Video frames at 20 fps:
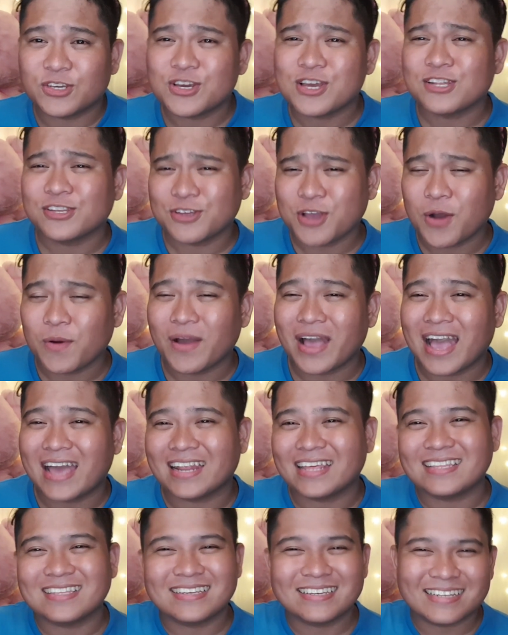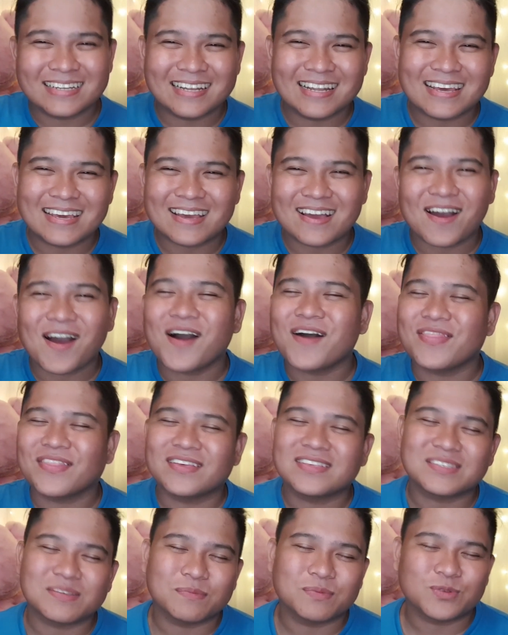you can go ahead and click on
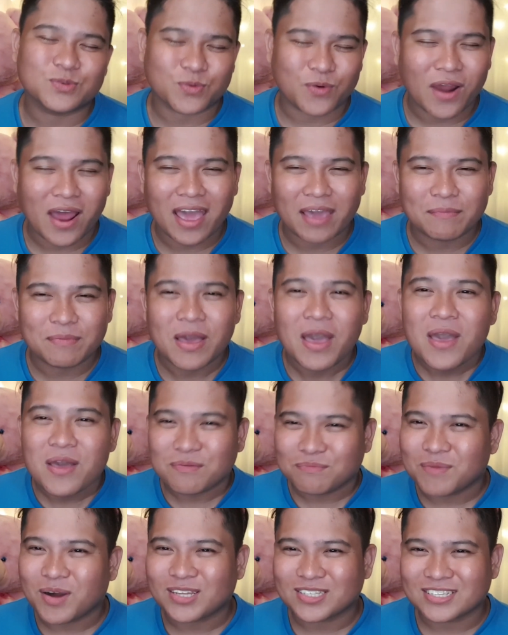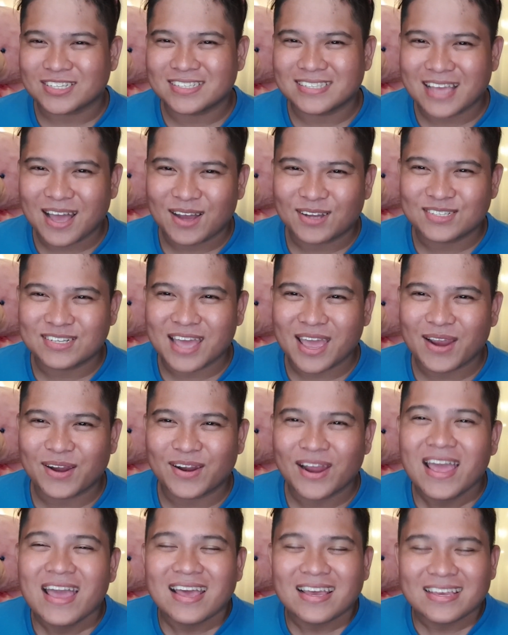the subscribe button down there.